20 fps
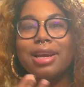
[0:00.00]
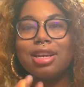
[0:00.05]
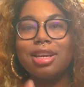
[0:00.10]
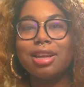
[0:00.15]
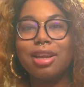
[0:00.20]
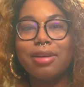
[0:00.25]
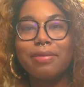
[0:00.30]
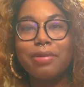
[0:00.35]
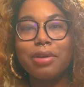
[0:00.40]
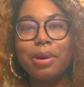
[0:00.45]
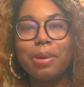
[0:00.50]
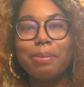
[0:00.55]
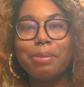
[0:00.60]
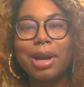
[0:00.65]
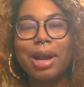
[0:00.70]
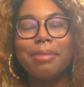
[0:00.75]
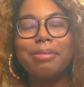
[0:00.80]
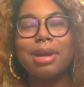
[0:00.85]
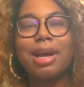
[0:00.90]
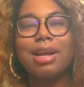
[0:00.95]
lover, but
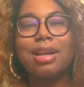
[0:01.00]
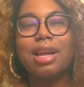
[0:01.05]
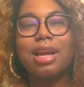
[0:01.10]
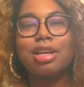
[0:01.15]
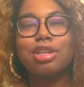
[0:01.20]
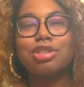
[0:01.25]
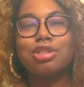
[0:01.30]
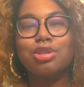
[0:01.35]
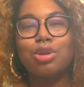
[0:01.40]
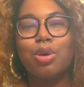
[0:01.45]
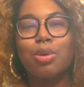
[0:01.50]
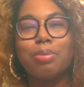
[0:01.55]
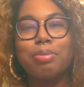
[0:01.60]
I'm not like so